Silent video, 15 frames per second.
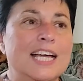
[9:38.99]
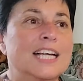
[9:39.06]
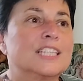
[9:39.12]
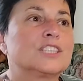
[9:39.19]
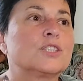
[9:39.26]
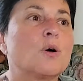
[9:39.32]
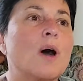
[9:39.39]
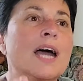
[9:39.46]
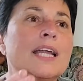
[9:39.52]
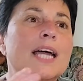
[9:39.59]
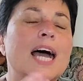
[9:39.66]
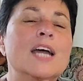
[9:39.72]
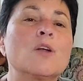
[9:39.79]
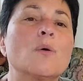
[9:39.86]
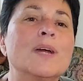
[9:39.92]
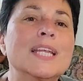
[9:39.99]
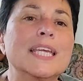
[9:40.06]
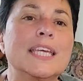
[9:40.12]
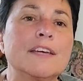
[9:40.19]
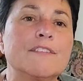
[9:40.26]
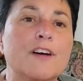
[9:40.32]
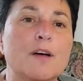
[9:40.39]
So I don't want
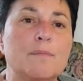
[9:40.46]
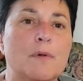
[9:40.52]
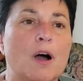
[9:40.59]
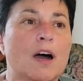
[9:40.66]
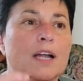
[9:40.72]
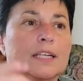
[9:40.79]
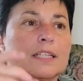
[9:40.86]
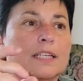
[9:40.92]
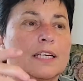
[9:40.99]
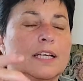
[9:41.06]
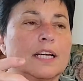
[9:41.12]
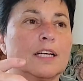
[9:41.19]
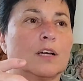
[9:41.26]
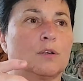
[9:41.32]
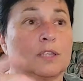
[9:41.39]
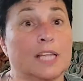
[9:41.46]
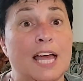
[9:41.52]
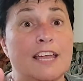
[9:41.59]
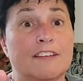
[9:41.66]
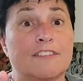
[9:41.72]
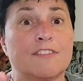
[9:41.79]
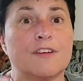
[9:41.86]
to give up on
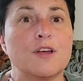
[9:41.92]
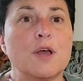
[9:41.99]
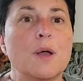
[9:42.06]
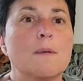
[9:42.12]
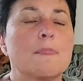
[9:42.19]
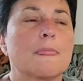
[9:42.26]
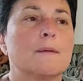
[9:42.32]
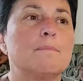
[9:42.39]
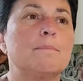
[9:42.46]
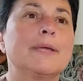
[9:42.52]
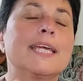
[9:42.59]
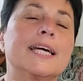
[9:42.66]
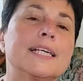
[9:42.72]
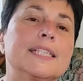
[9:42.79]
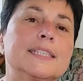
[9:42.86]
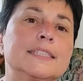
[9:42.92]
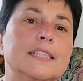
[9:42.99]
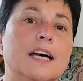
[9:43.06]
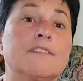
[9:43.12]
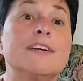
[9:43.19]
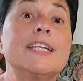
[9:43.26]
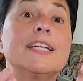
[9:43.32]
life because
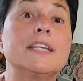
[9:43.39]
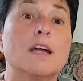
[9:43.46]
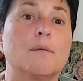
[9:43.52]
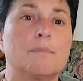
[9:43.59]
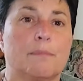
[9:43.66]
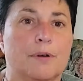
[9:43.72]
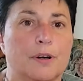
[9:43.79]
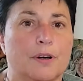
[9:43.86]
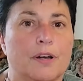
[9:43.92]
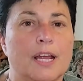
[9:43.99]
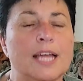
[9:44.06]
of a number.